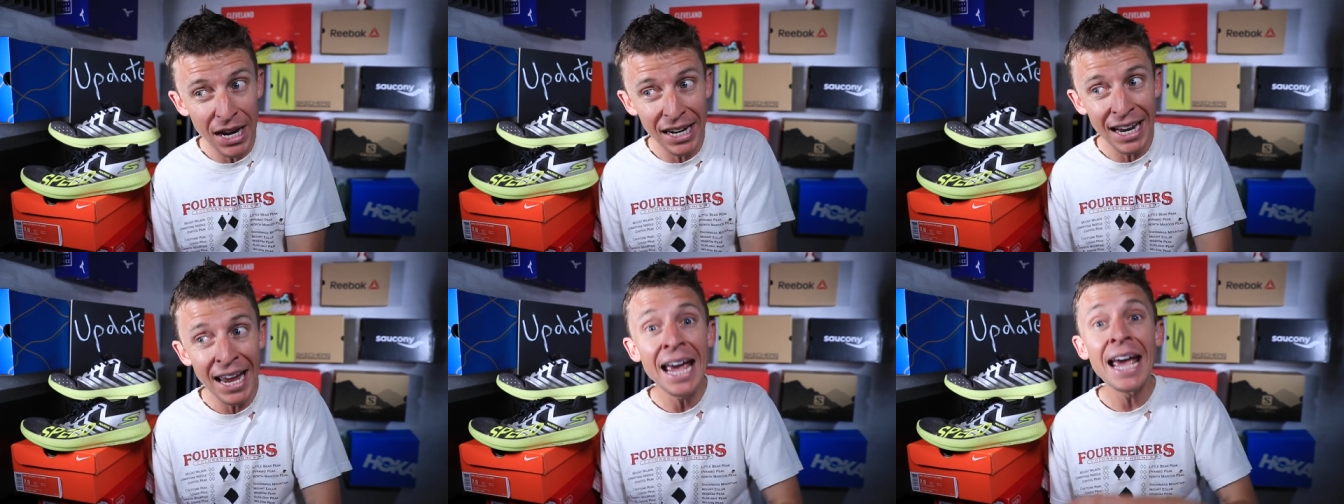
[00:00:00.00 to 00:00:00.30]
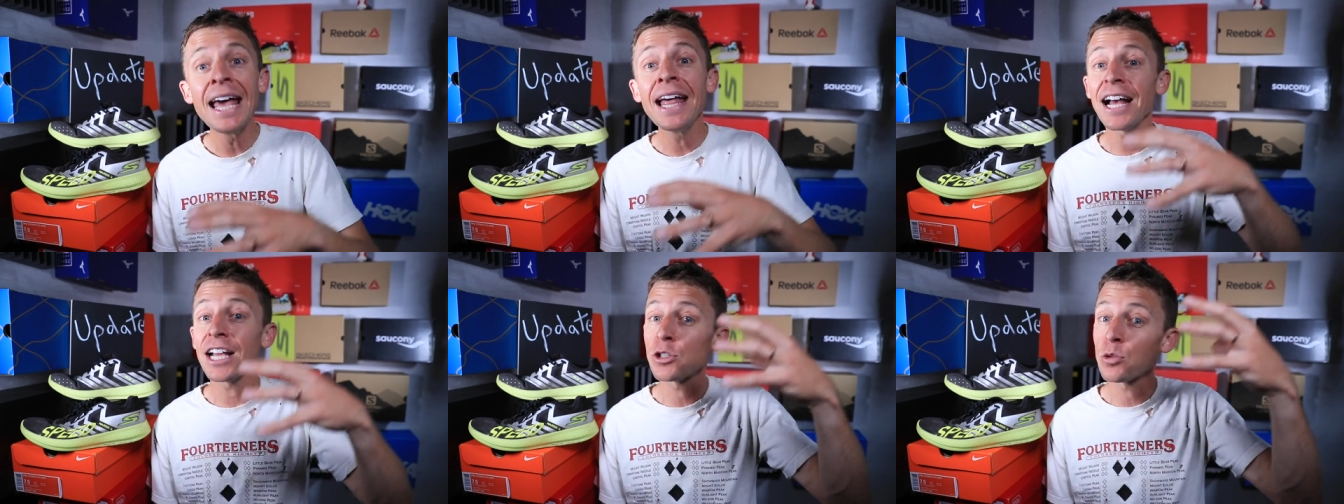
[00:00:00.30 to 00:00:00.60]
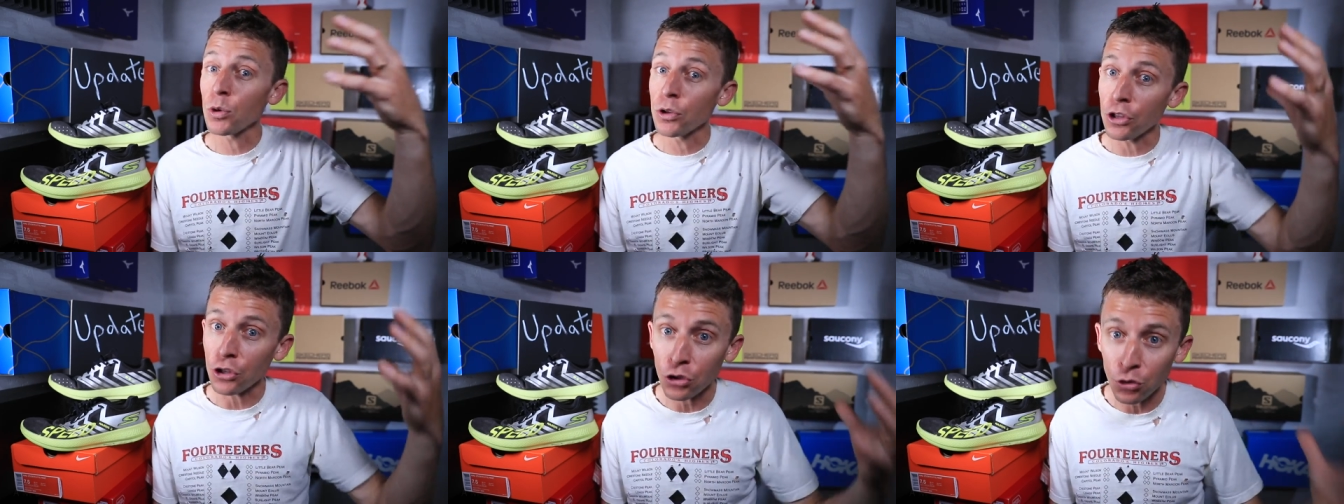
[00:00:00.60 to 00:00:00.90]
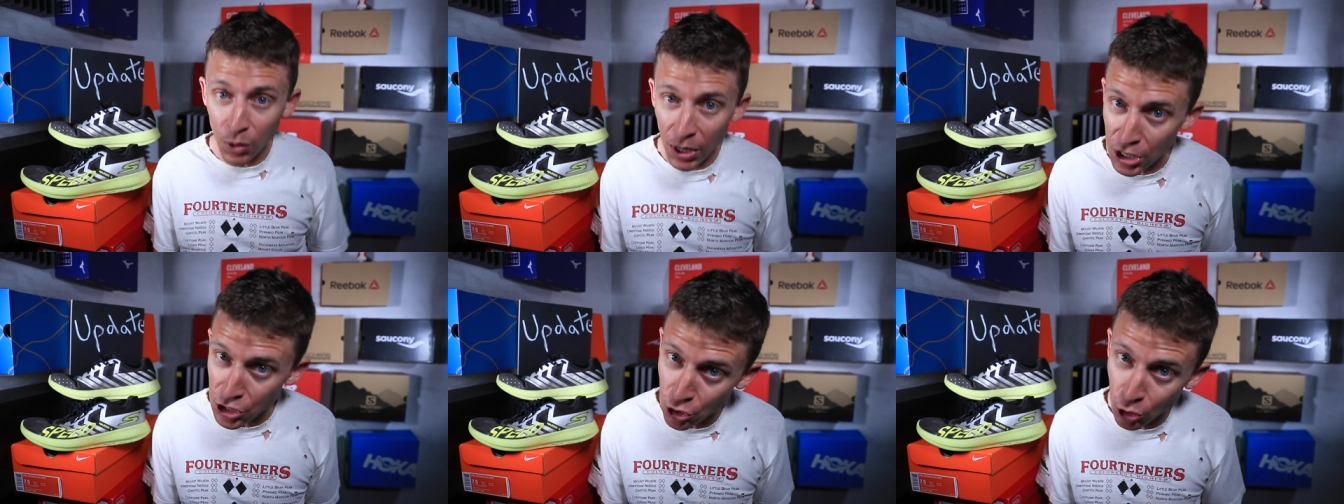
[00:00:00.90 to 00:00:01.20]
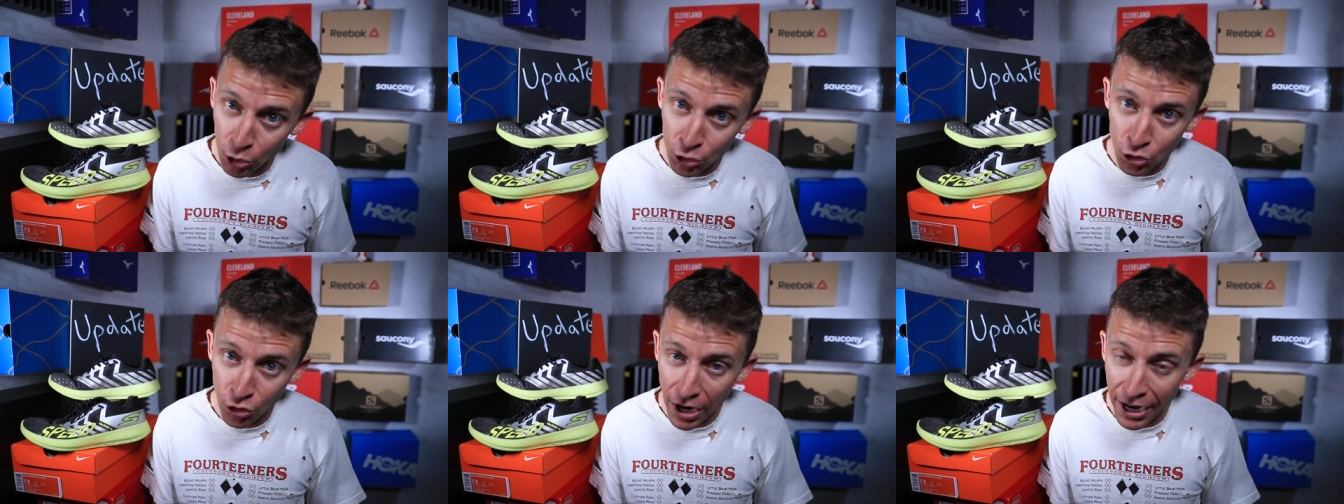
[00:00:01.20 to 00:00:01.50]
in. That's where the
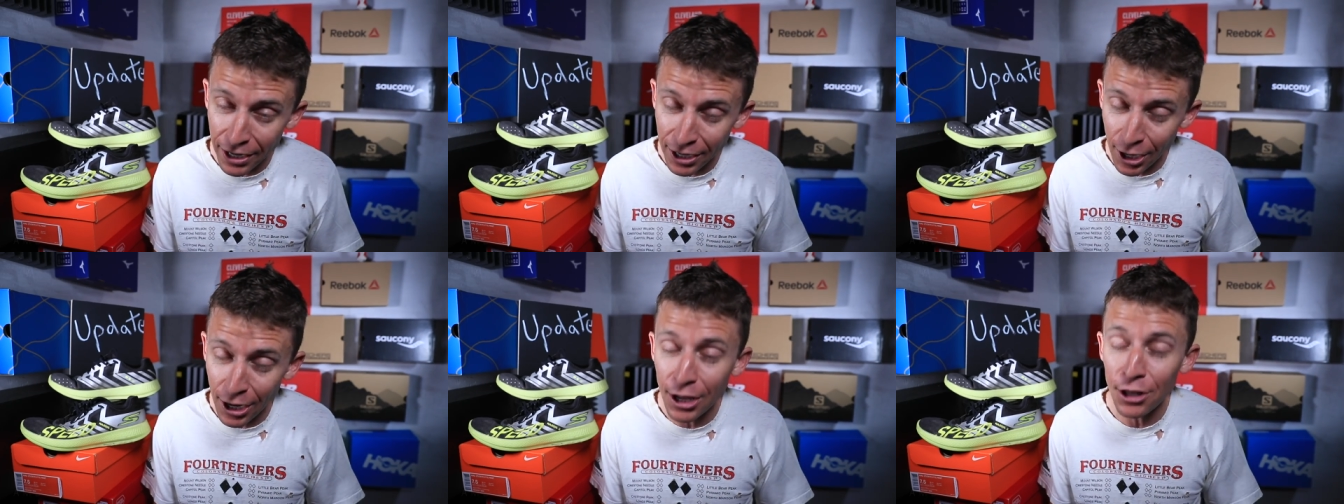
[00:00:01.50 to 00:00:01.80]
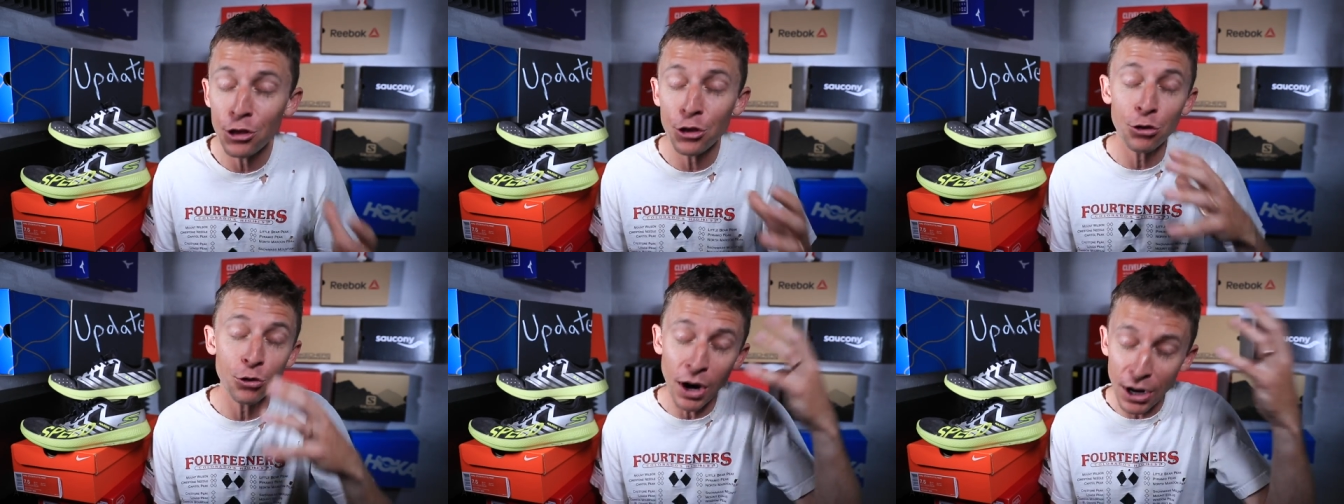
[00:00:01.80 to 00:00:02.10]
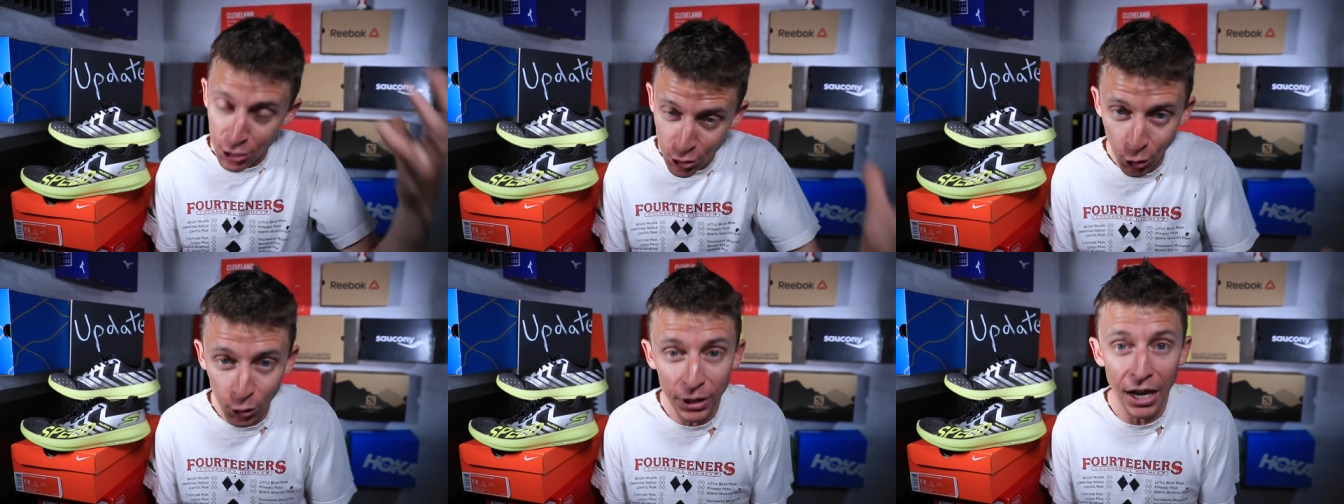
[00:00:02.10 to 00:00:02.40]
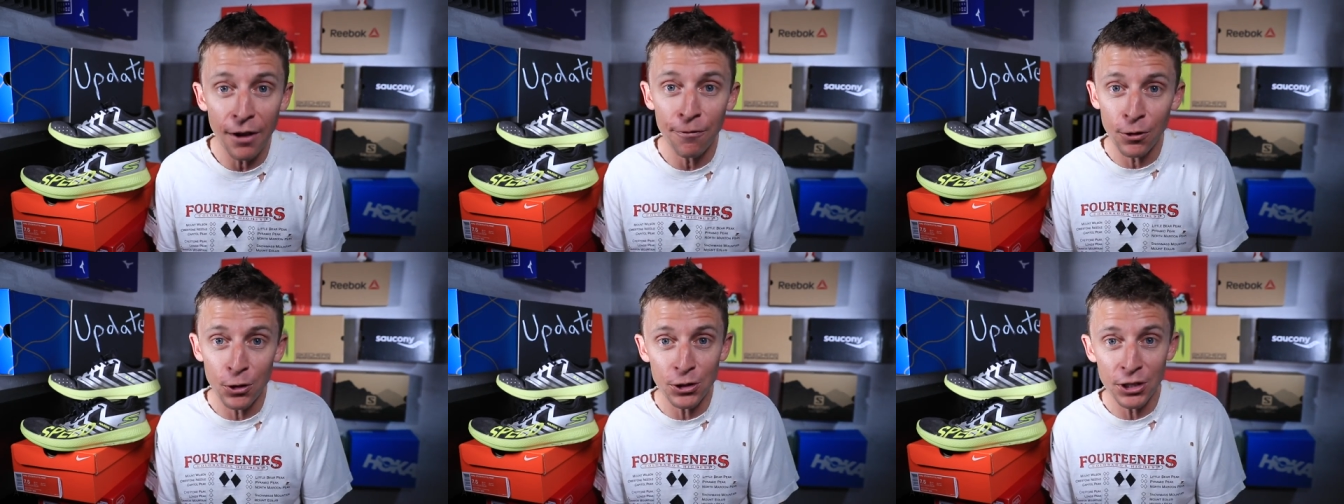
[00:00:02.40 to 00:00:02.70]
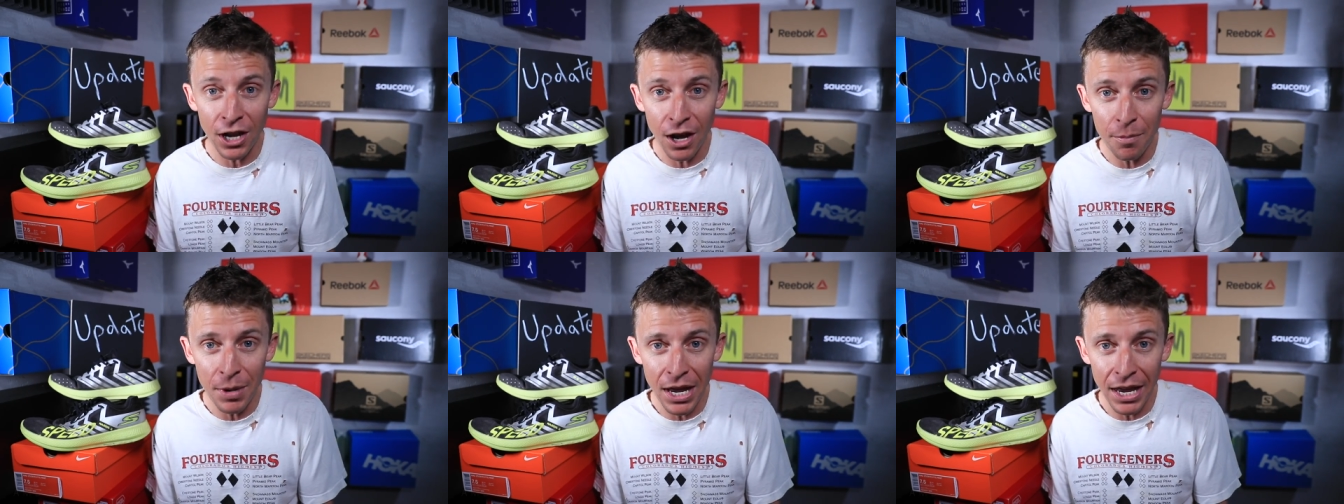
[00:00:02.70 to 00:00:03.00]
threshold track threshold efforts
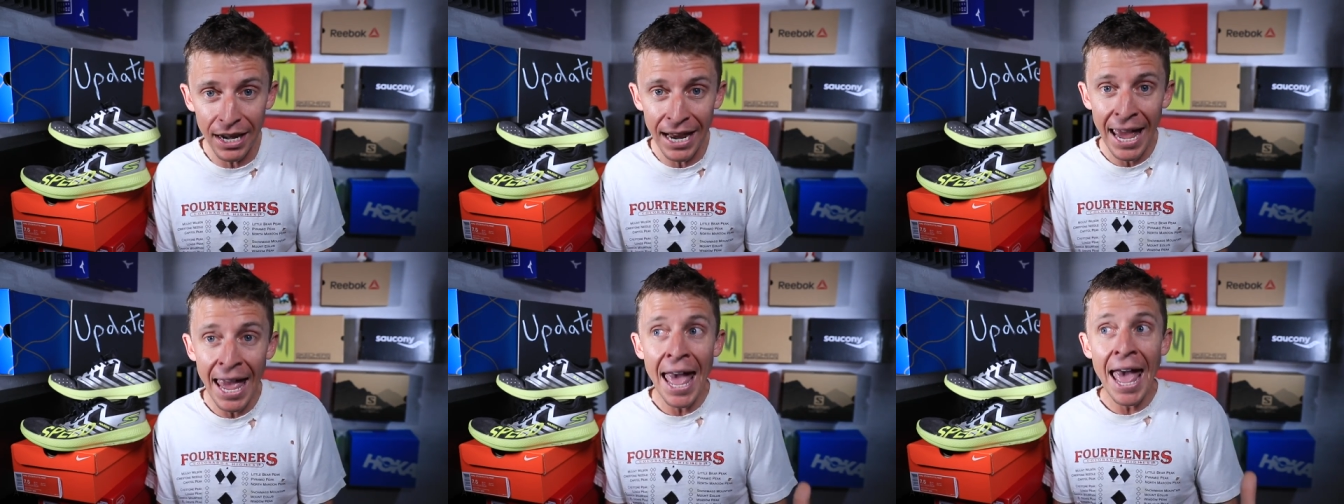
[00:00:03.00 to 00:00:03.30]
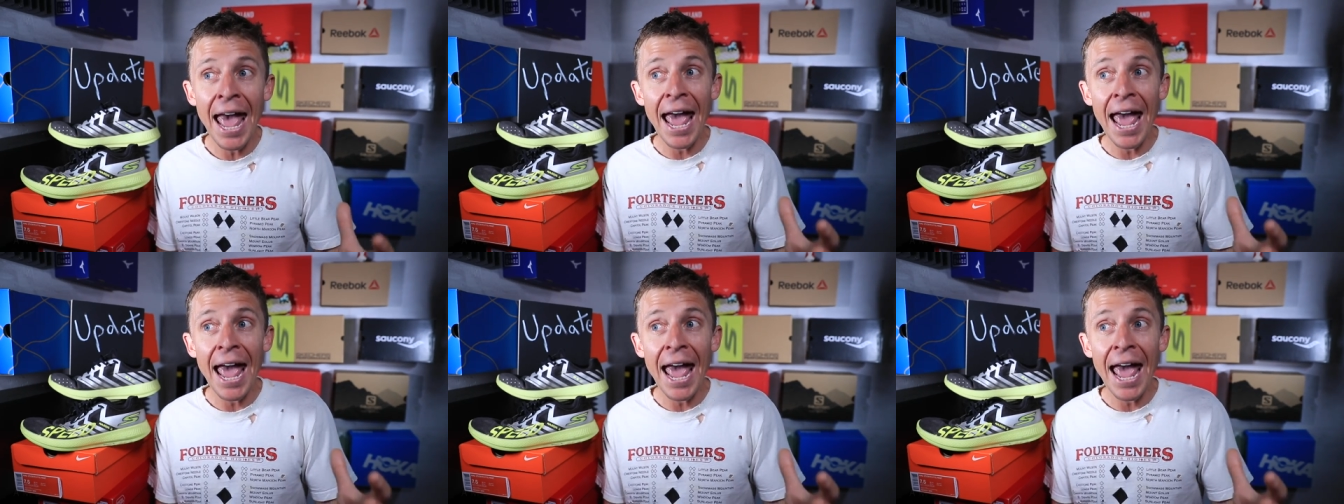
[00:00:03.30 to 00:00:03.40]
come in.